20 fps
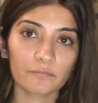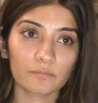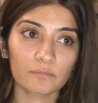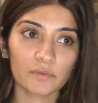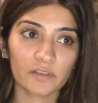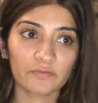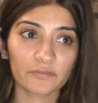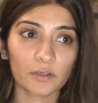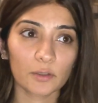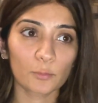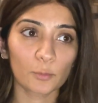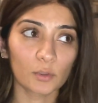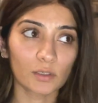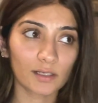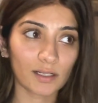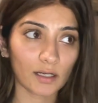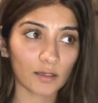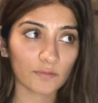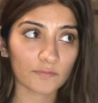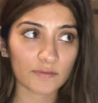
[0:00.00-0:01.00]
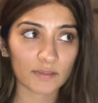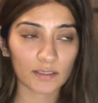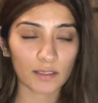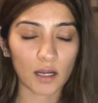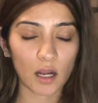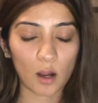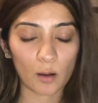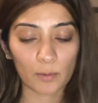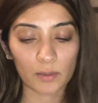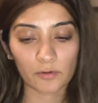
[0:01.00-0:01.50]
different workouts and
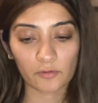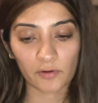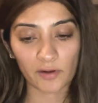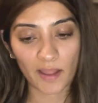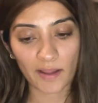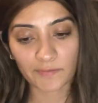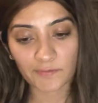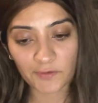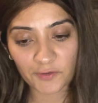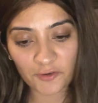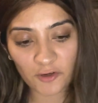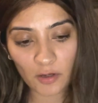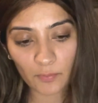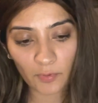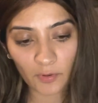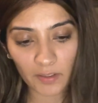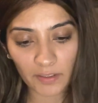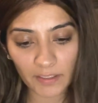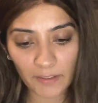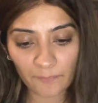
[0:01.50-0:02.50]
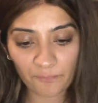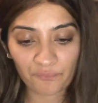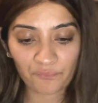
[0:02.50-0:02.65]
how it reacts to your body,